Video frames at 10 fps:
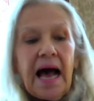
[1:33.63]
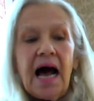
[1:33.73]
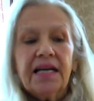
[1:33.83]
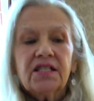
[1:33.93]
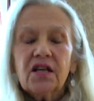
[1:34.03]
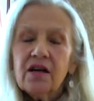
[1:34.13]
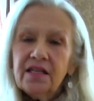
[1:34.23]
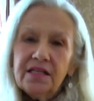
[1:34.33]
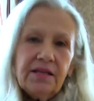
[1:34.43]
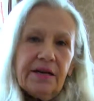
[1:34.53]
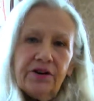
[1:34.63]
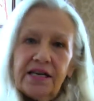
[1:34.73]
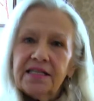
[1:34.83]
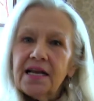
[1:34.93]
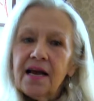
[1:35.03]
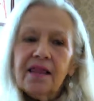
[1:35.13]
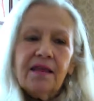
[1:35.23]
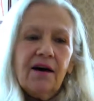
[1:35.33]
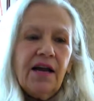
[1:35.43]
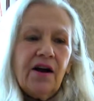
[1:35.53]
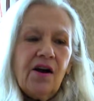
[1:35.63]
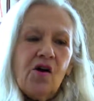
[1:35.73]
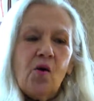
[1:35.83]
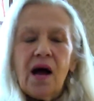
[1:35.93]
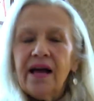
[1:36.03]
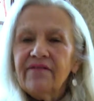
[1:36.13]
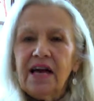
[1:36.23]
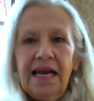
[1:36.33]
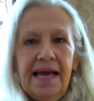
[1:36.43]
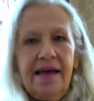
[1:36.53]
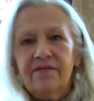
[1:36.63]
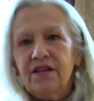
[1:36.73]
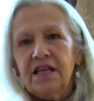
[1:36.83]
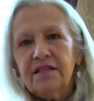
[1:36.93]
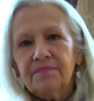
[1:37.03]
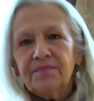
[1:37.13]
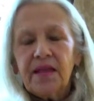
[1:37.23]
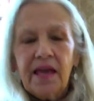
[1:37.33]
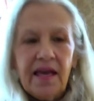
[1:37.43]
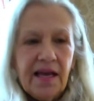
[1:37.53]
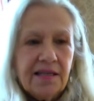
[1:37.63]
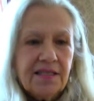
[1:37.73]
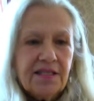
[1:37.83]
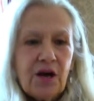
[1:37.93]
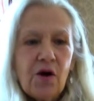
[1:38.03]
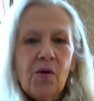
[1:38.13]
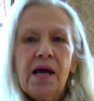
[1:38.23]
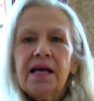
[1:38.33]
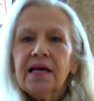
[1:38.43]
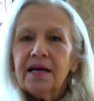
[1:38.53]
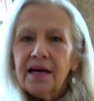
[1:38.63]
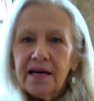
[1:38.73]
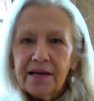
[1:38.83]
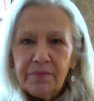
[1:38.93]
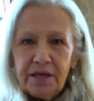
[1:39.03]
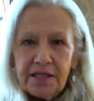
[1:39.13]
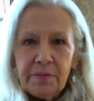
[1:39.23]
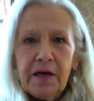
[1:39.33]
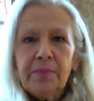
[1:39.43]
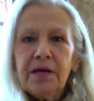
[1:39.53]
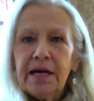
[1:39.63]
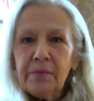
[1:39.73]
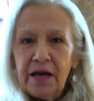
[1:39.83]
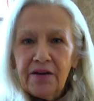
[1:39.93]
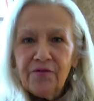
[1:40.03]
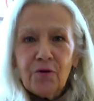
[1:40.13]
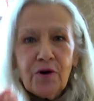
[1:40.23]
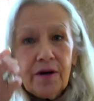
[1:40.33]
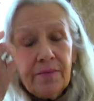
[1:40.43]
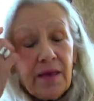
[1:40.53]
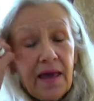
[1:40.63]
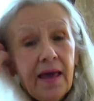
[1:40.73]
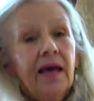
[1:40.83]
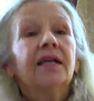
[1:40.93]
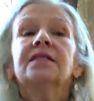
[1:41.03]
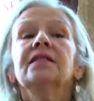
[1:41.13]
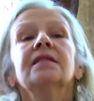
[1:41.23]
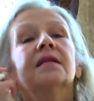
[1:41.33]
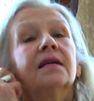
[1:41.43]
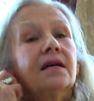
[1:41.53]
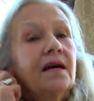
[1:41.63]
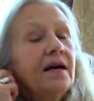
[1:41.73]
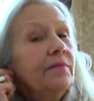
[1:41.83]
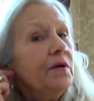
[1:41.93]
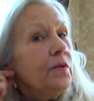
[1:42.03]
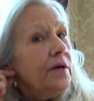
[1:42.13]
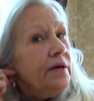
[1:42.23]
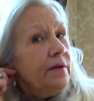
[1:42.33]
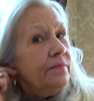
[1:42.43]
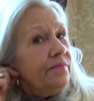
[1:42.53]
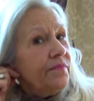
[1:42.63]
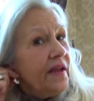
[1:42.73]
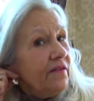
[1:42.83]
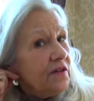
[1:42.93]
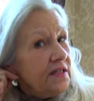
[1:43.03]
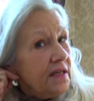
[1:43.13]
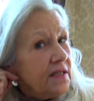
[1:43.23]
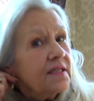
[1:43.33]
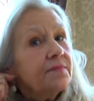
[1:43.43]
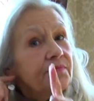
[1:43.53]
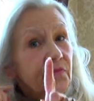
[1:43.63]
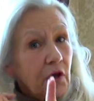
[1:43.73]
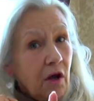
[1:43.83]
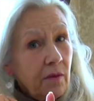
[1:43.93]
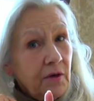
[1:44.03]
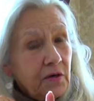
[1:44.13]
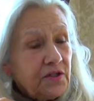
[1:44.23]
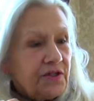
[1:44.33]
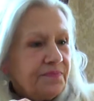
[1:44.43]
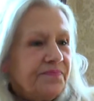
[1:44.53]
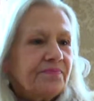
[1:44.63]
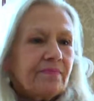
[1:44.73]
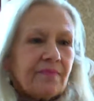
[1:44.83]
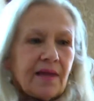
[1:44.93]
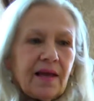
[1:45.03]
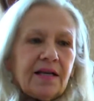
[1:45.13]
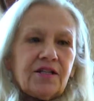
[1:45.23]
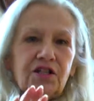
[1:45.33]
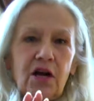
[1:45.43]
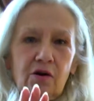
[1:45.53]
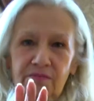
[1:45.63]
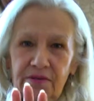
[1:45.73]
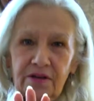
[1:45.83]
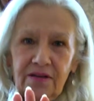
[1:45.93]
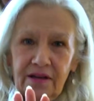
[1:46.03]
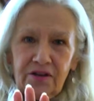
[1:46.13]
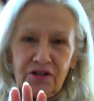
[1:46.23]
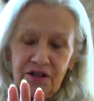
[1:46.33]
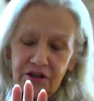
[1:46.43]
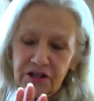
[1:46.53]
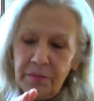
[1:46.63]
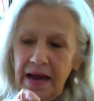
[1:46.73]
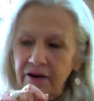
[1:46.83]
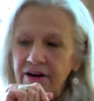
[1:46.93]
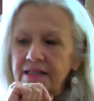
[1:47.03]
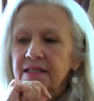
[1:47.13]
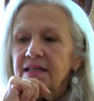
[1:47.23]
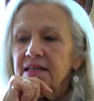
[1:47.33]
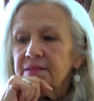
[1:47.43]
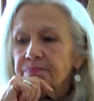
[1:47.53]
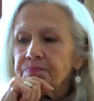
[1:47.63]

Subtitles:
I saw these earrings, and I thought, oh, I've got to have these. And so I picked them up, and I paid for them, and I've been wearing them ever since, almost. So there's the background to this.